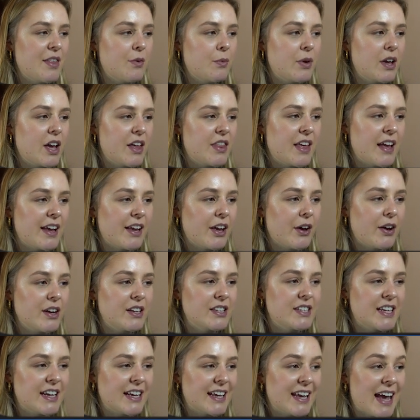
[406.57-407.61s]
We are then going
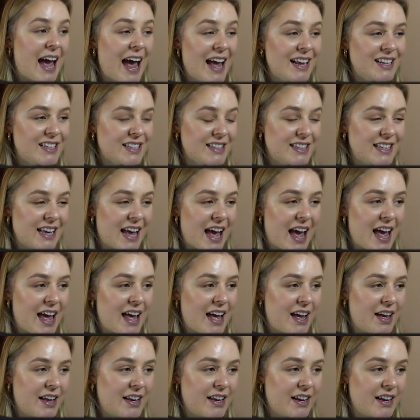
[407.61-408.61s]
to get the uh,